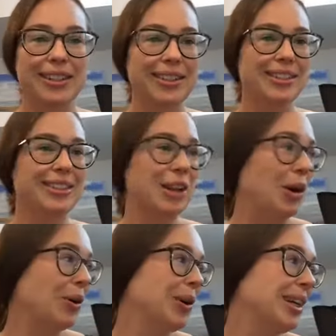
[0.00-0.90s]

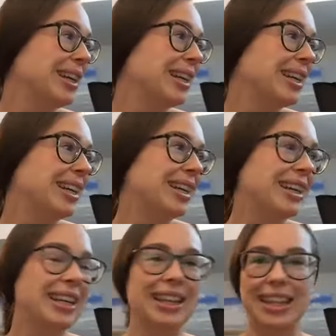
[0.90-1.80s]
So
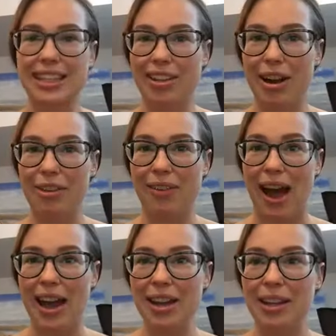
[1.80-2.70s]
let's
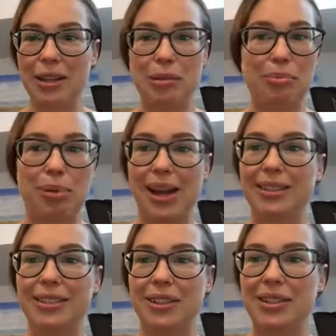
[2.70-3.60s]
clarify.
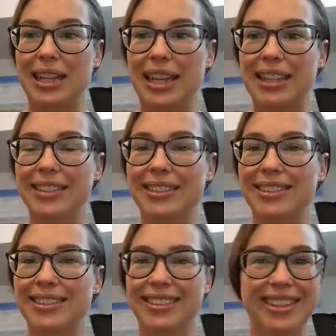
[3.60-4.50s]
Best news is
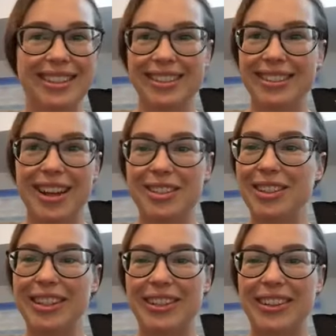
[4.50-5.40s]
this is not
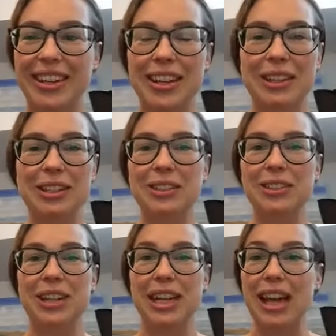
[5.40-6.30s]
true.
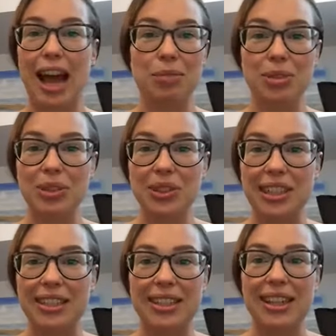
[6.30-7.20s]
You can absolutely
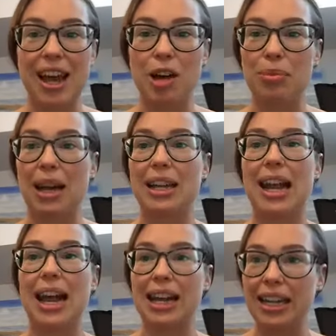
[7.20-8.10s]
seek help at
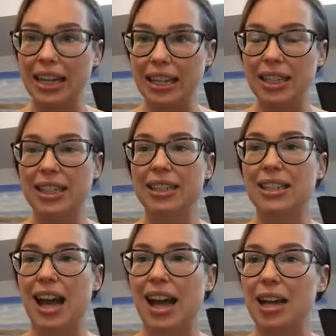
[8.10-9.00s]
any
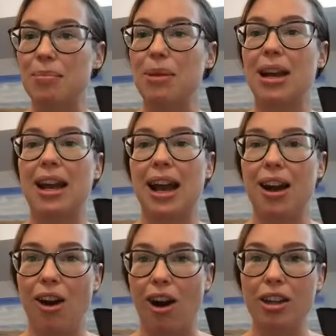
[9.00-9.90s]
time at
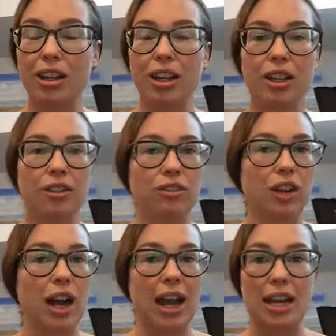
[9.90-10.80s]
all
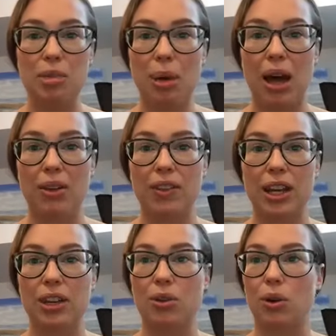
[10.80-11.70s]
for any
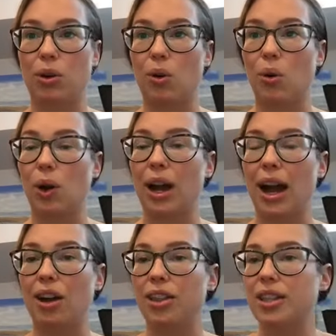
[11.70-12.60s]
pelvic or core
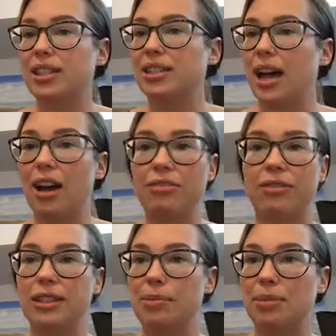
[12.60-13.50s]
health stuff,
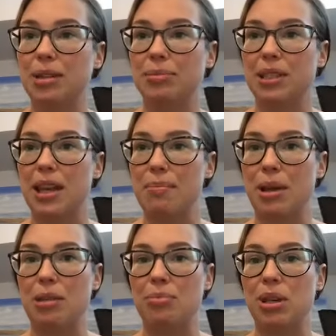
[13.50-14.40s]
symptoms that
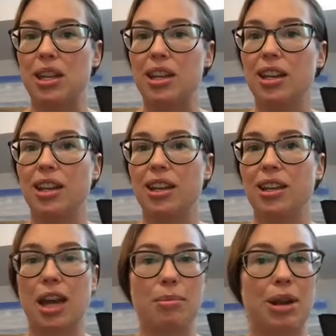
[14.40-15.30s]
might be
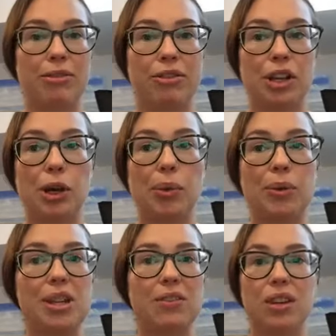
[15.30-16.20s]
coming up for you.
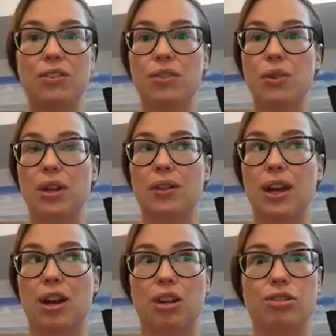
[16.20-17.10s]
Even if you think they
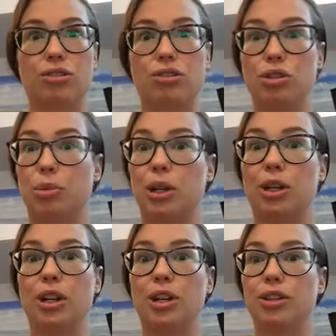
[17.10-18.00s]
are super,
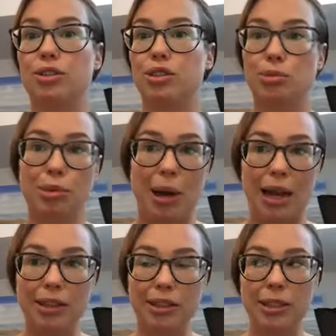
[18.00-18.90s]
super
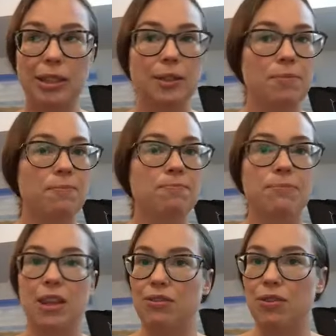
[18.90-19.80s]
mild,
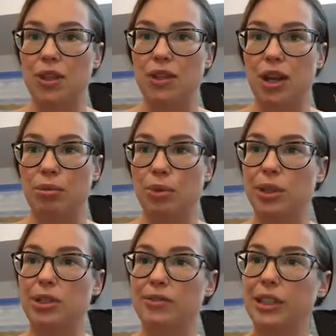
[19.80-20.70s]
if you think they are more
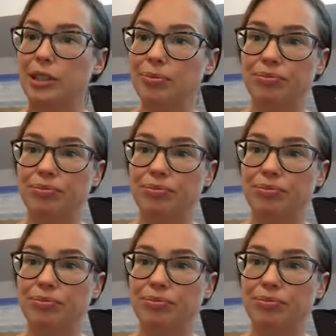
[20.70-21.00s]
severe,